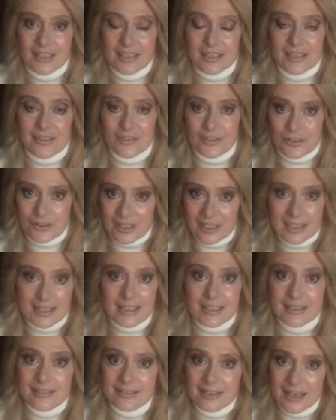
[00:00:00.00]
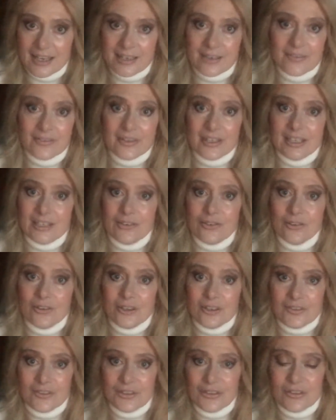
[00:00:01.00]
if you're eating a lot of it, or
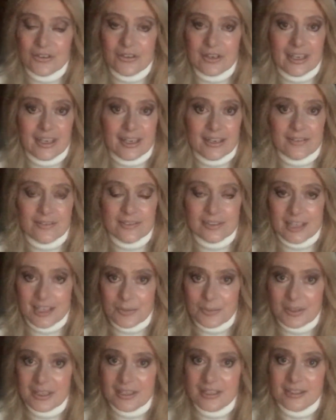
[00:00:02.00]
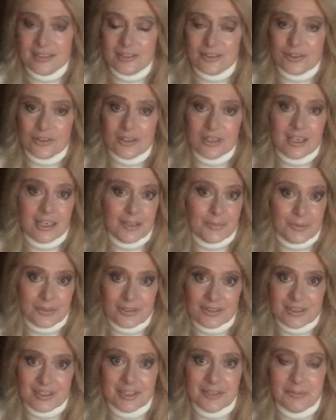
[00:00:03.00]
if you have diabetes or
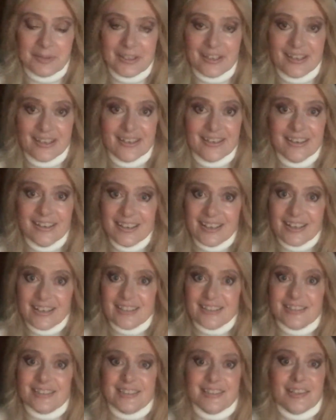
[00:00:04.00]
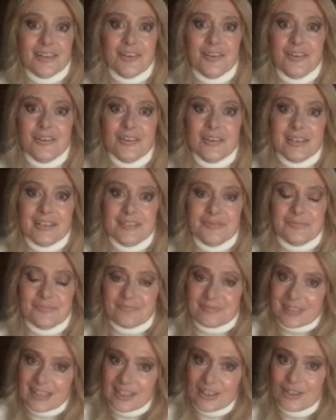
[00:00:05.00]
hypoglycemia. So,
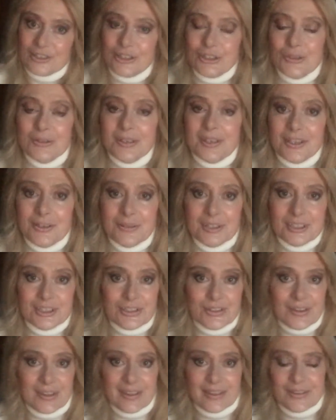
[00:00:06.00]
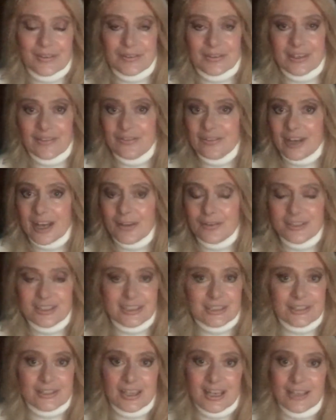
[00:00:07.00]
do with it what you. I
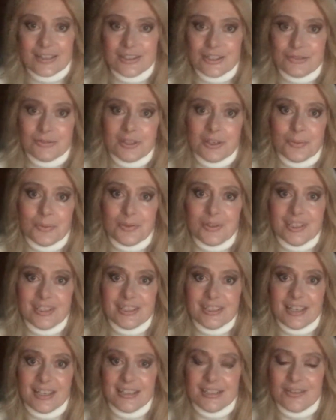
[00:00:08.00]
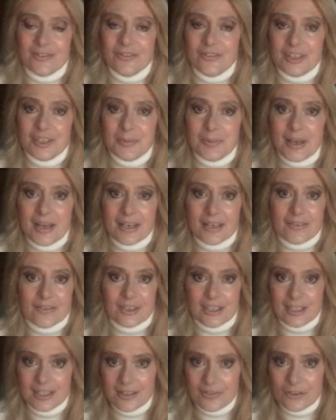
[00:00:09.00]
just would appreciate some feedback if
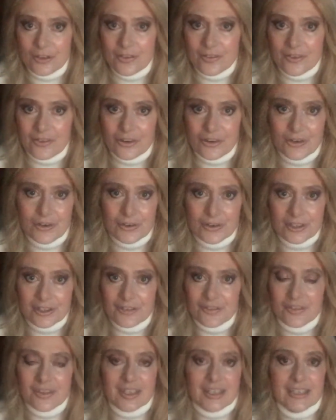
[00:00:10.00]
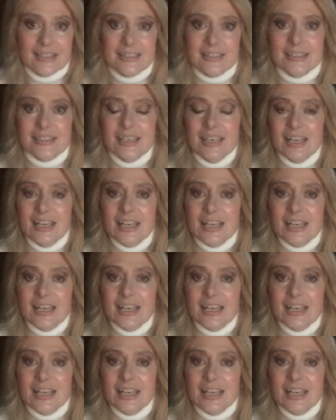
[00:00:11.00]
any of you have ever heard of this